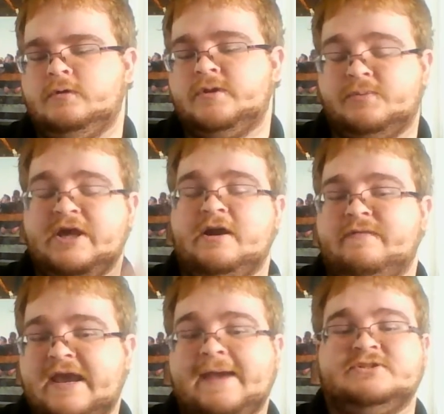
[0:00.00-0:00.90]
the planet
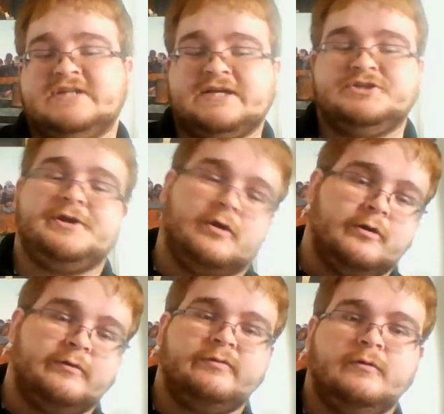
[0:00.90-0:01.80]
of the Apes is actually
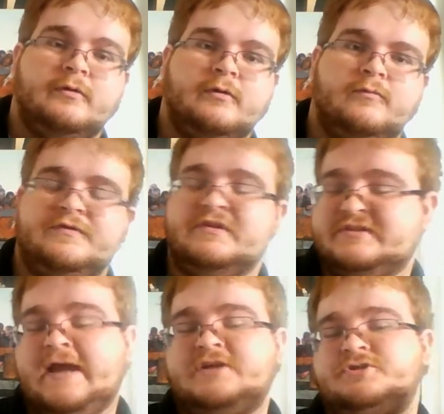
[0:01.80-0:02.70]
Earth, with the
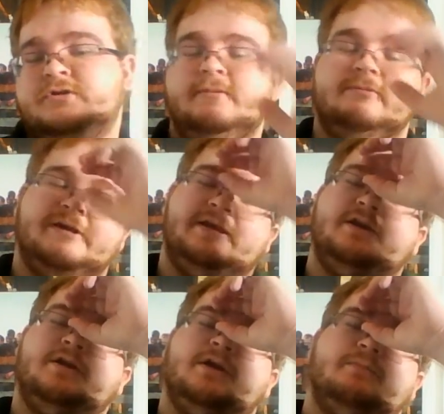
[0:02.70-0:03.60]
Statue of Liberty
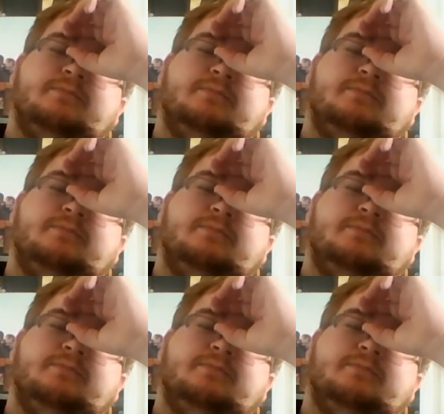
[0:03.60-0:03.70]
ending